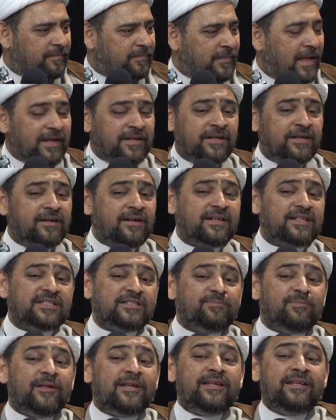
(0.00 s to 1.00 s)
I cannot
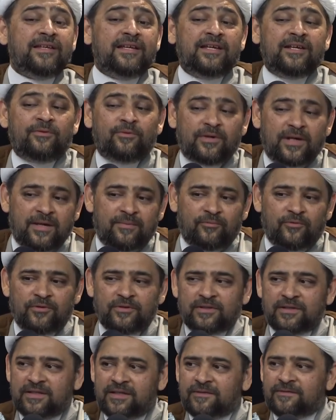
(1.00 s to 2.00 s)
explain here what I'm
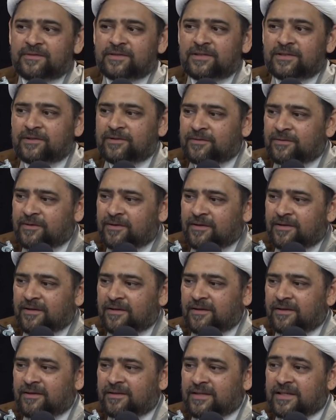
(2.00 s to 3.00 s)
going to give to you.
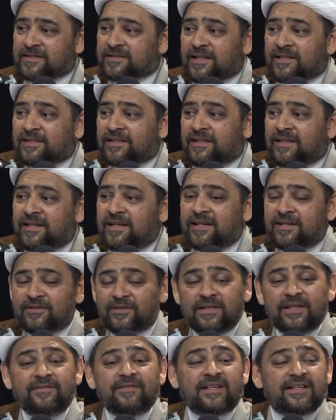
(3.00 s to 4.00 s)
There's nothing here
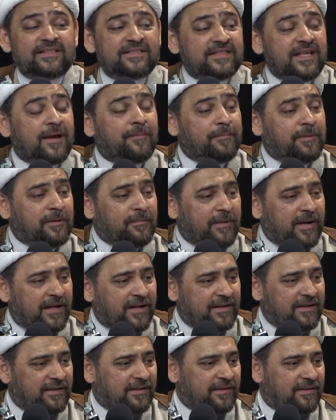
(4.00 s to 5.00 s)
to give an example
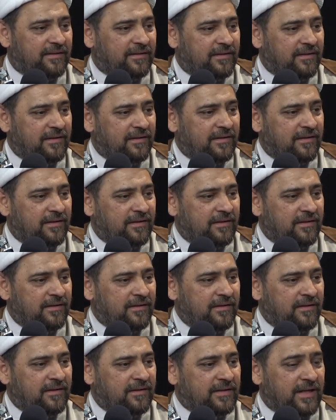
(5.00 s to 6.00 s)
by.
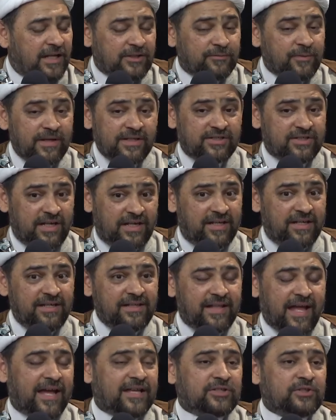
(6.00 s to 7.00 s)
That's why
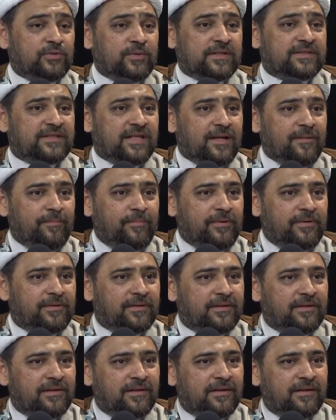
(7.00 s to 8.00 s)
Shaheed has no
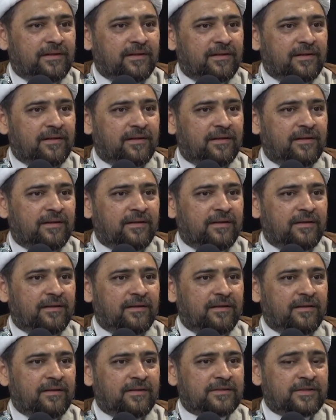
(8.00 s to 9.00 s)
example.
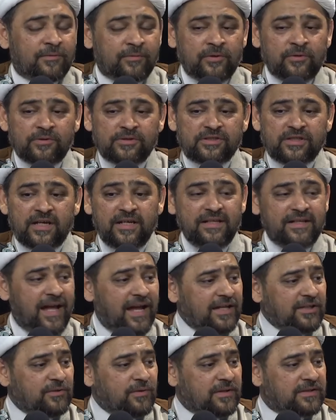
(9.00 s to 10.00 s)
Someone who's Shaheed
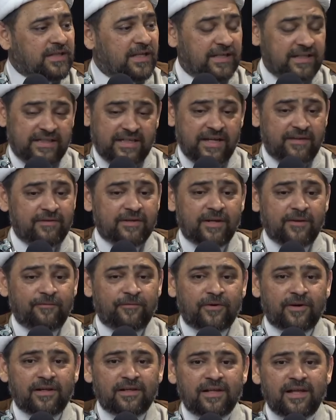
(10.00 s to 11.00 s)
has no example. He gave it up
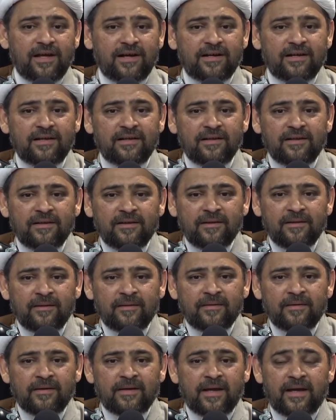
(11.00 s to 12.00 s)
for Allah.
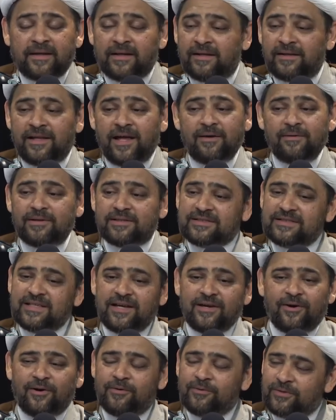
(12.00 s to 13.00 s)
And Allah will
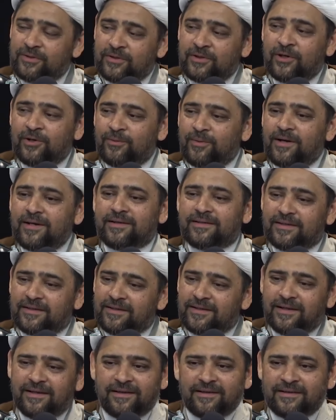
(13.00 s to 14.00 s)
say, oh, you know what?
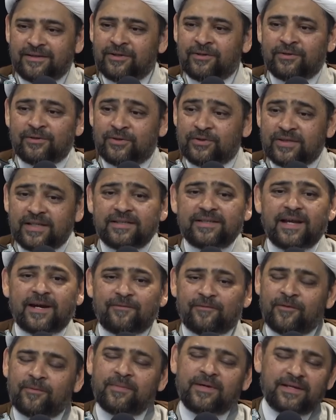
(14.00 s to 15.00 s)
You did
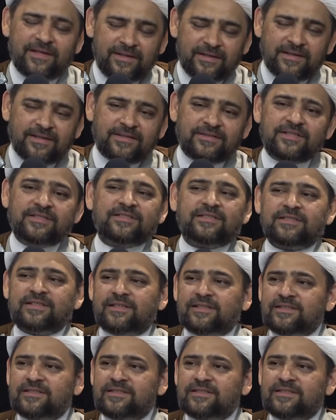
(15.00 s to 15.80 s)
that for me. You just